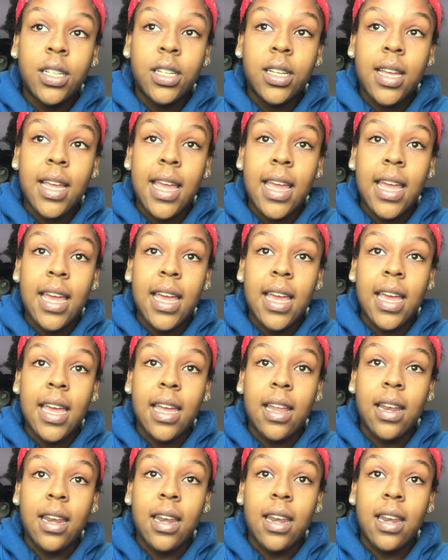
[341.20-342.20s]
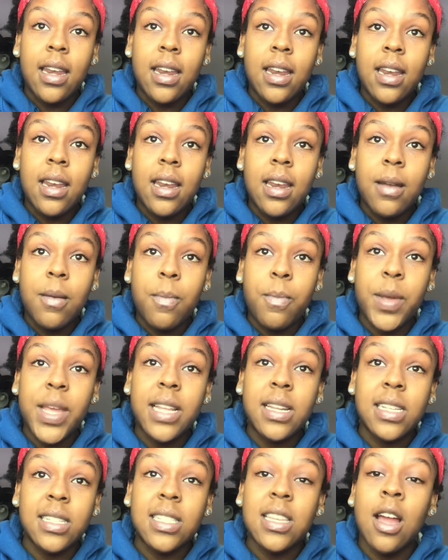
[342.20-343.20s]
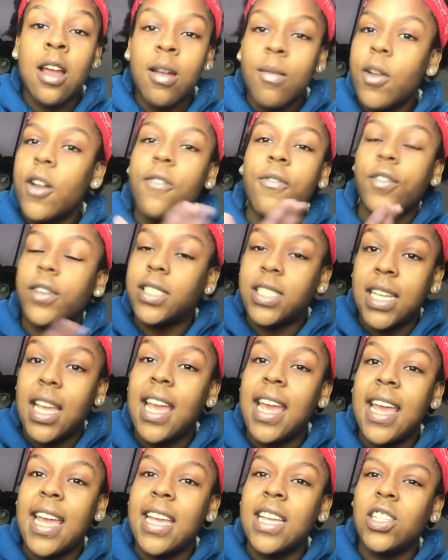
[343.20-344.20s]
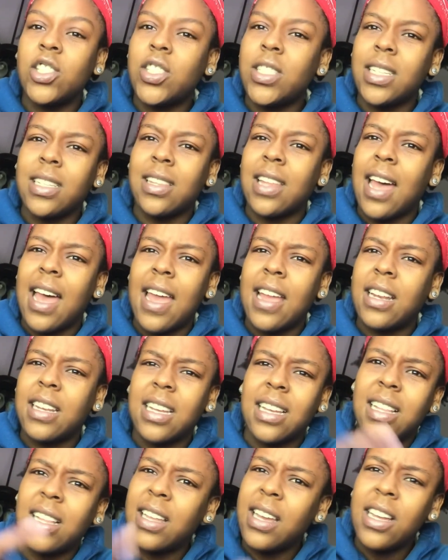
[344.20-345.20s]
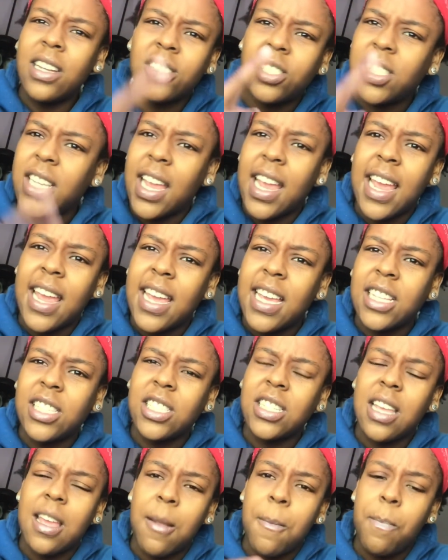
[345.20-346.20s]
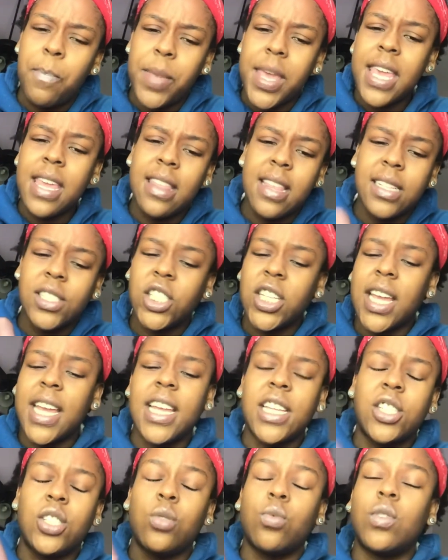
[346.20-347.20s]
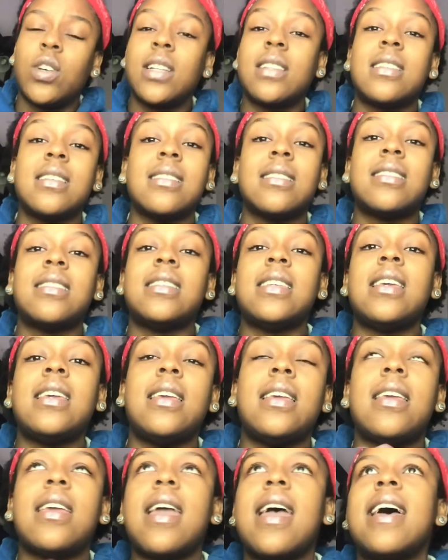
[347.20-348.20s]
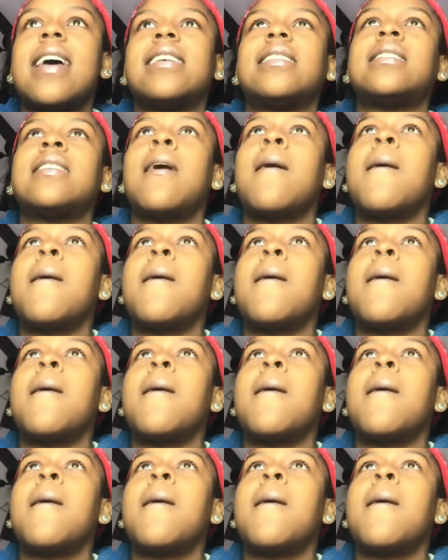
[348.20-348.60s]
and be determined for change and, like, declare change and be the change you want to see. Yes,